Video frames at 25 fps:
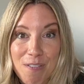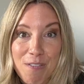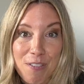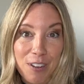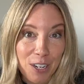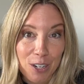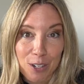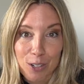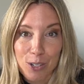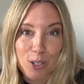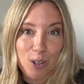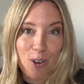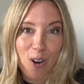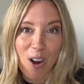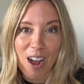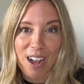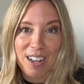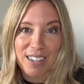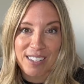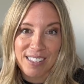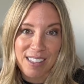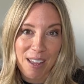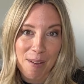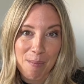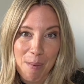Fingers
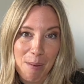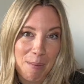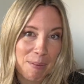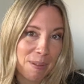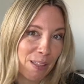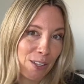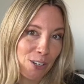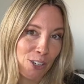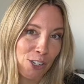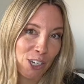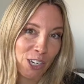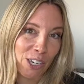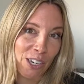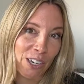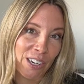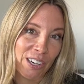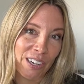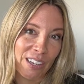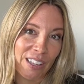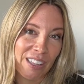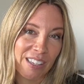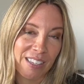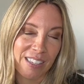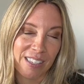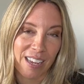crossed that maybe this
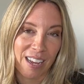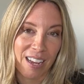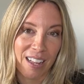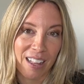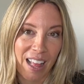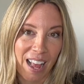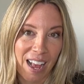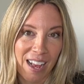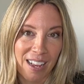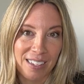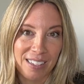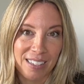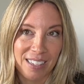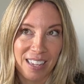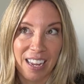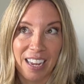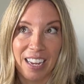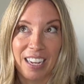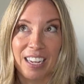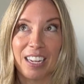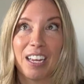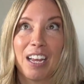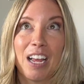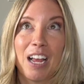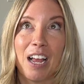year the sale has
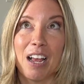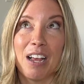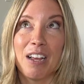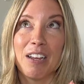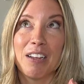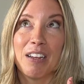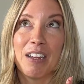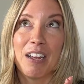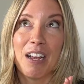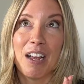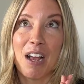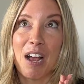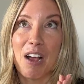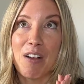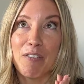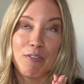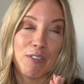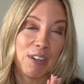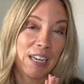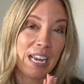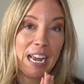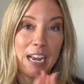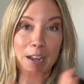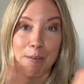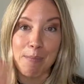like
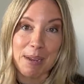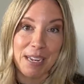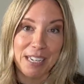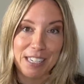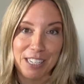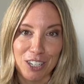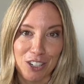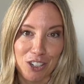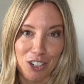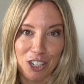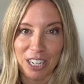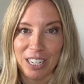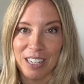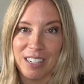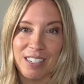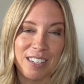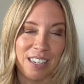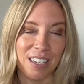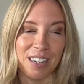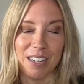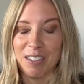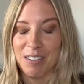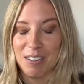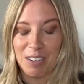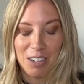freaking amazing jeans
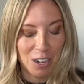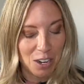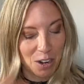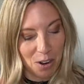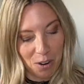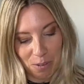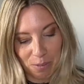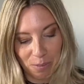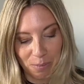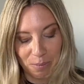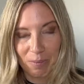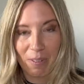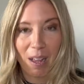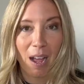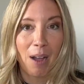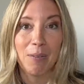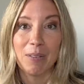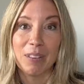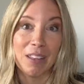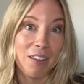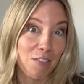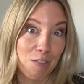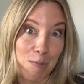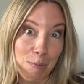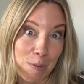and you know, I would
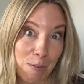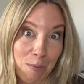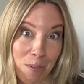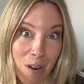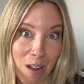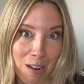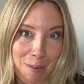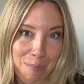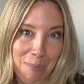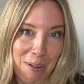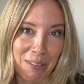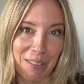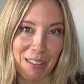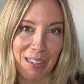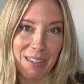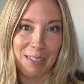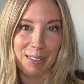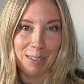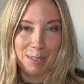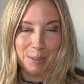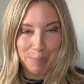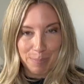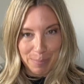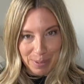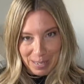love to be wrong about
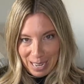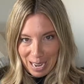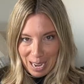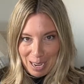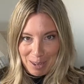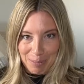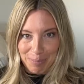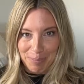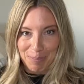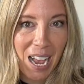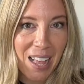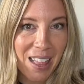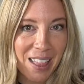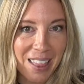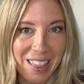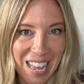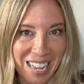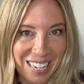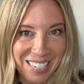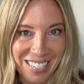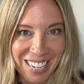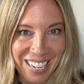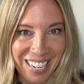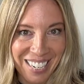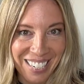this, but yeah,
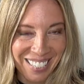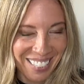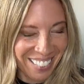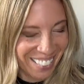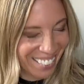that's it.